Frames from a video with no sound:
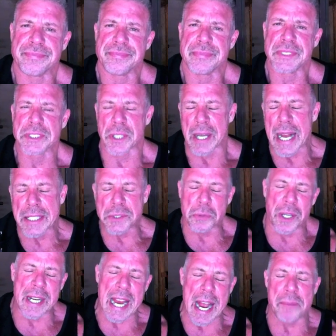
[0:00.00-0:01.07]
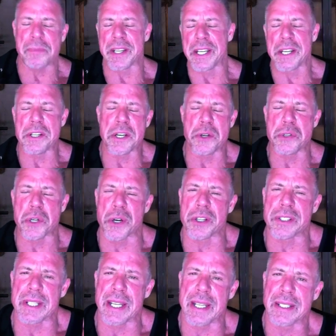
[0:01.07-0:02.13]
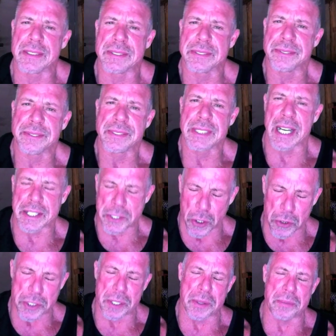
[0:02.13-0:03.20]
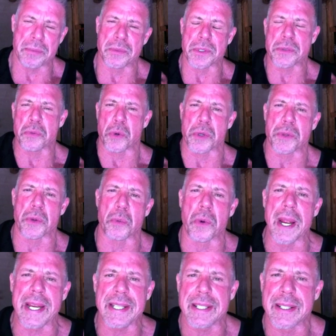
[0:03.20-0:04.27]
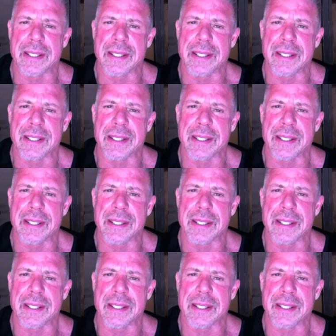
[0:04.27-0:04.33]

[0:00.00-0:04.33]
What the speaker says: So that's what happened in New Jersey. See, I told you it was worth the wait.